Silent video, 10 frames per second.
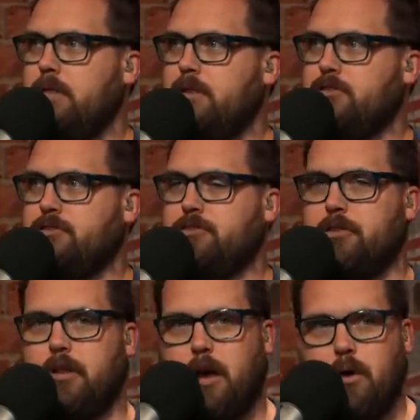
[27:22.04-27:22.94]
the
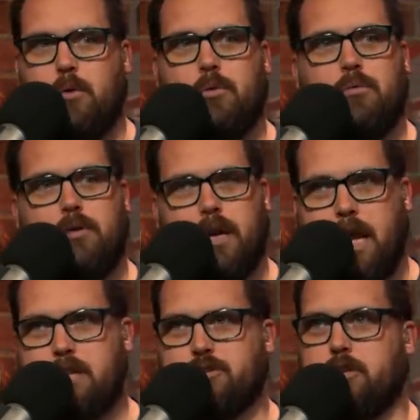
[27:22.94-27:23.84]
slow
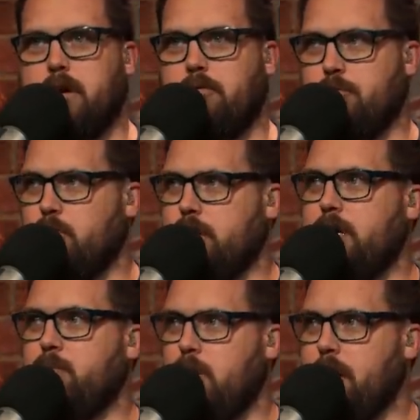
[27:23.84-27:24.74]
nature of
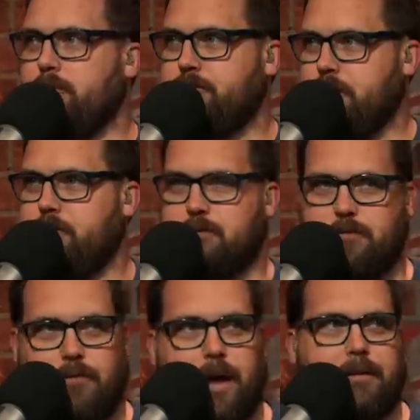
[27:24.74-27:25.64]
rookie wide receivers
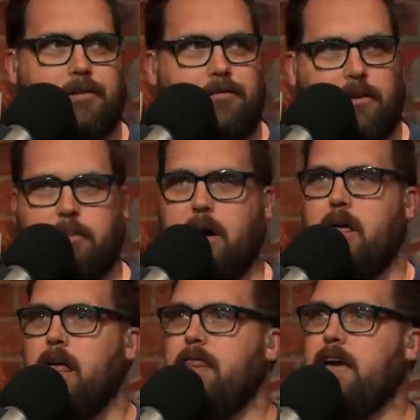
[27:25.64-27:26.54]
in fantasy
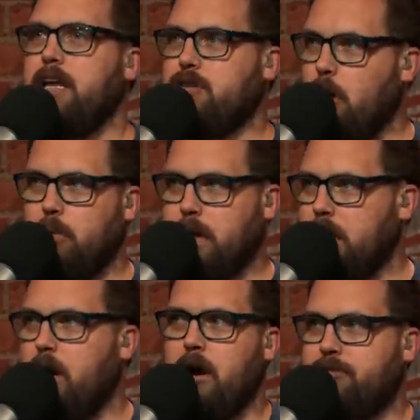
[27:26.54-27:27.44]
football. They don't
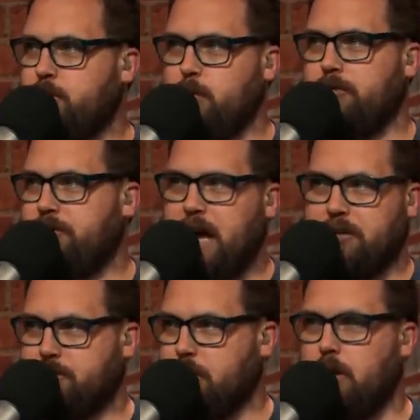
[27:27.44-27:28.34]
get off to a
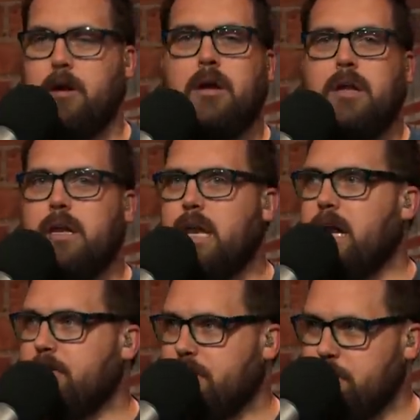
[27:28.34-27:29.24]
fast start.
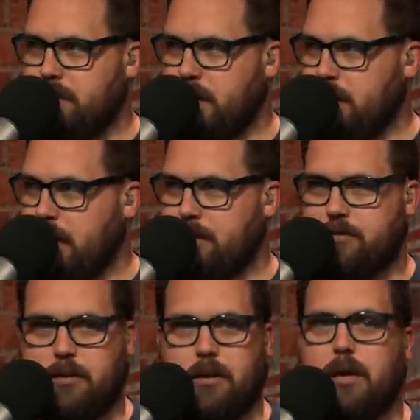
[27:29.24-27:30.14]
None of them did
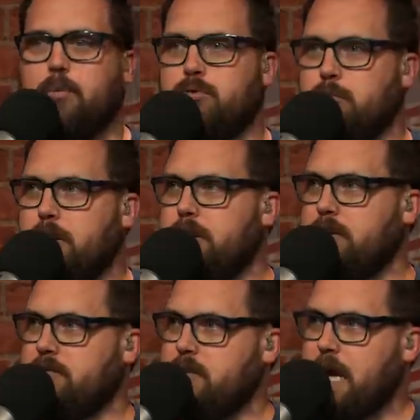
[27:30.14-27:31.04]
last year. It was really
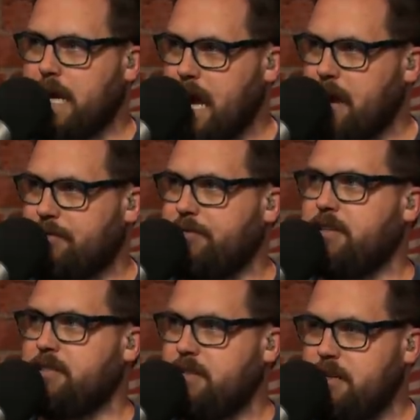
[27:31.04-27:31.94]
the second half of
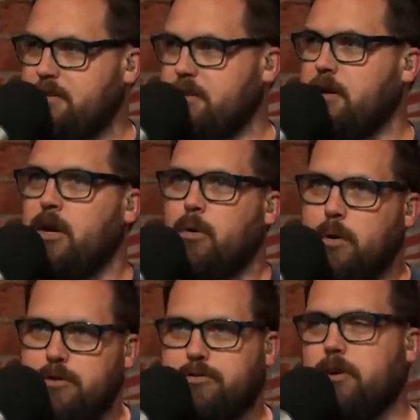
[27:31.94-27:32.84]
the season
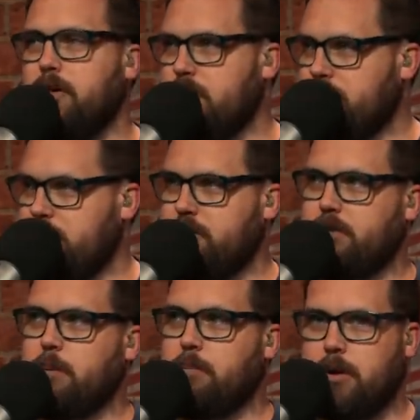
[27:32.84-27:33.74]
where you started to see
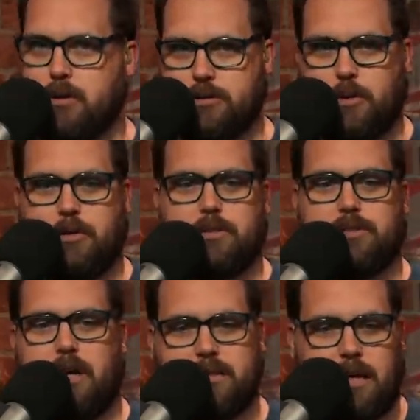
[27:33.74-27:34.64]
some emerge, whether it
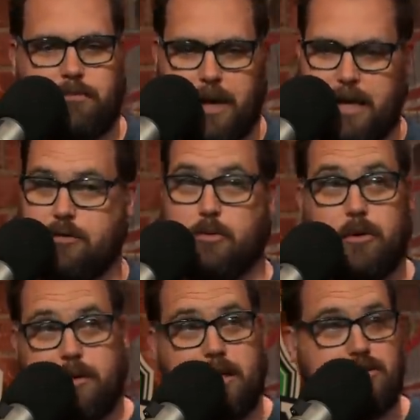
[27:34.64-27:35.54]
was Dante Pettis
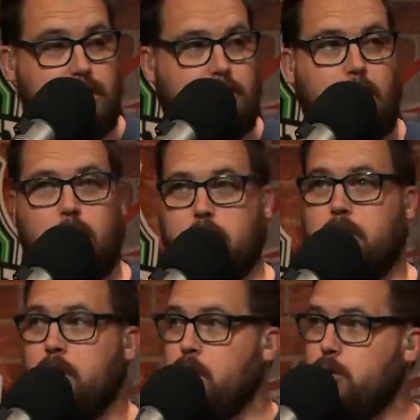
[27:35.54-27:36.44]
or D J
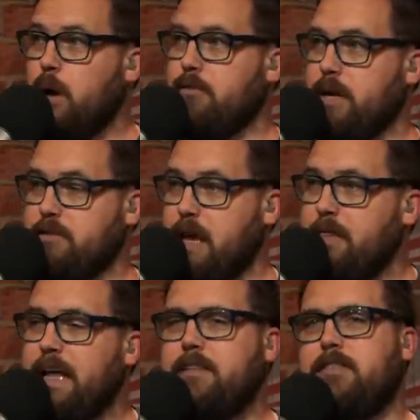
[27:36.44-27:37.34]
Moore, whoever it is.
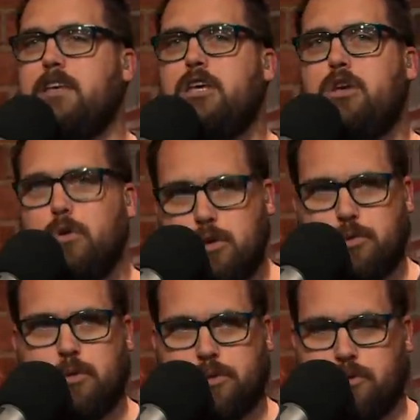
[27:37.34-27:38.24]
And that's the
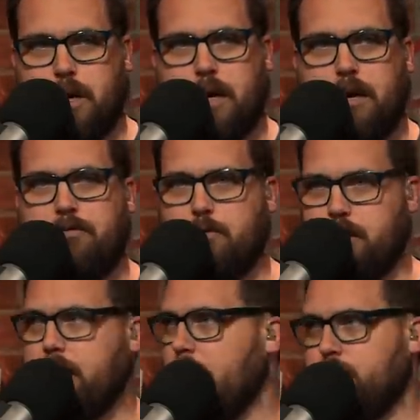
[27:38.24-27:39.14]
usual trend if you
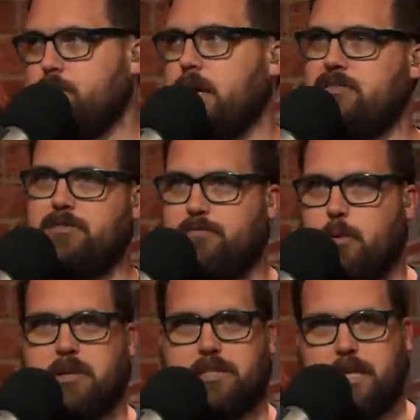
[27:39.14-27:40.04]
take out two thousand
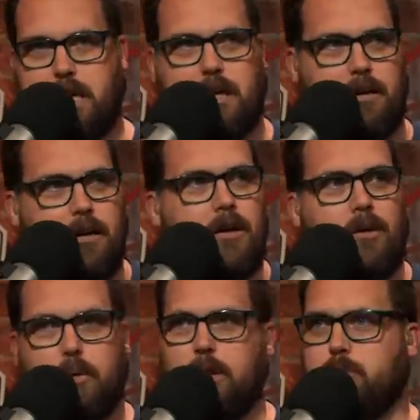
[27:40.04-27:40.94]
fourteen
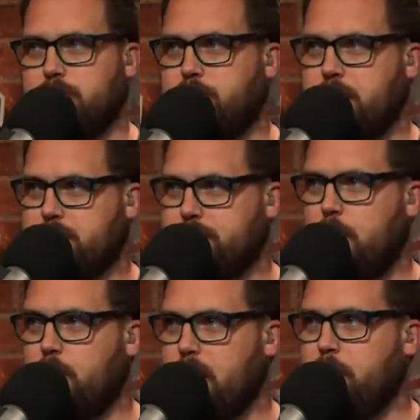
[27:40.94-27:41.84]
when there was a bunch of
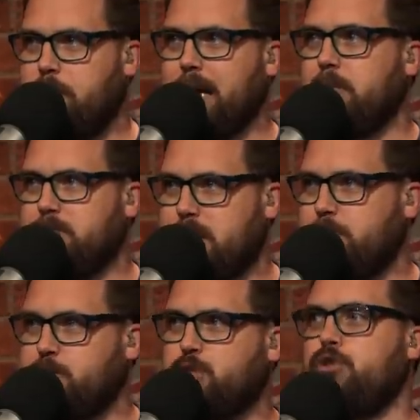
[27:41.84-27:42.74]
Odell
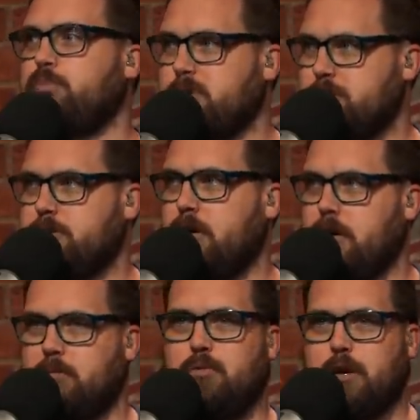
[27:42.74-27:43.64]
Beckham-type
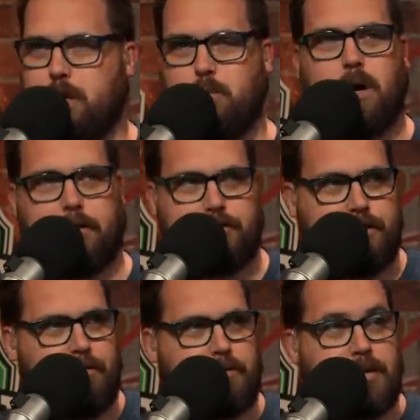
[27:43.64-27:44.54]
superstar rookie wide
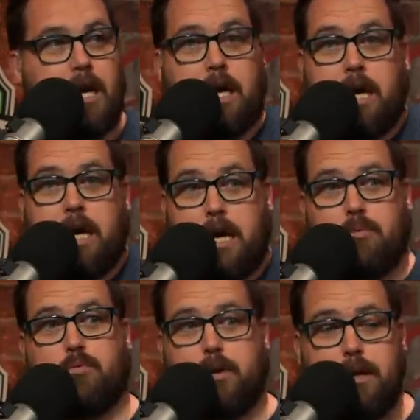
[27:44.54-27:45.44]
receivers.
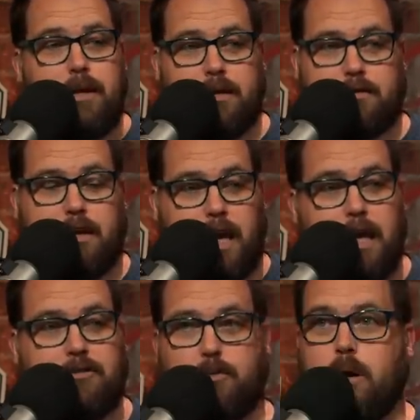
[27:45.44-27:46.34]
It really is the
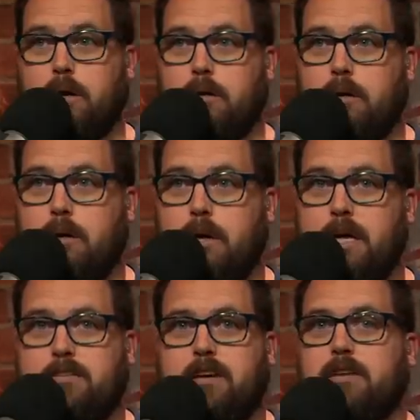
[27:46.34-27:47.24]
case where
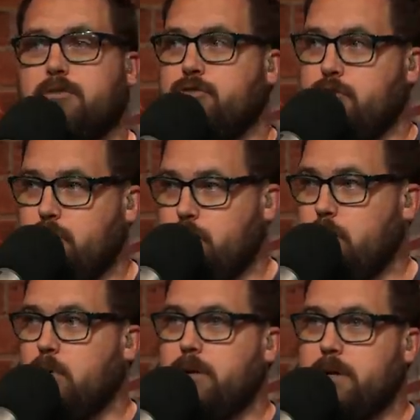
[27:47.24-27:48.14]
it's year
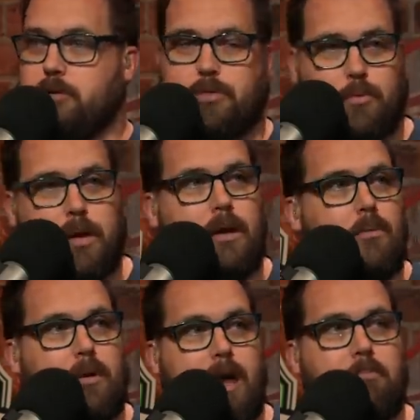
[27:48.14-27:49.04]
two or year
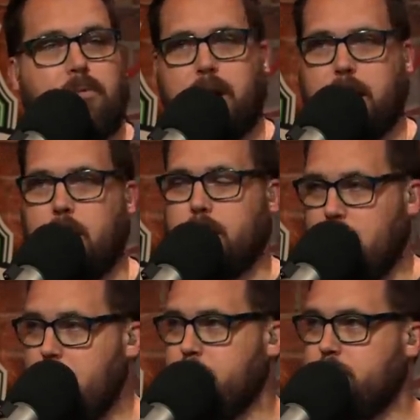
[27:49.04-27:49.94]
three where that breakout
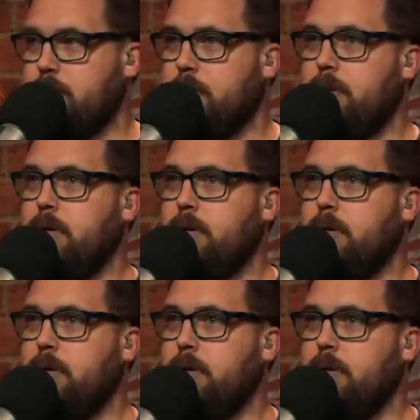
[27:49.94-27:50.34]
comes.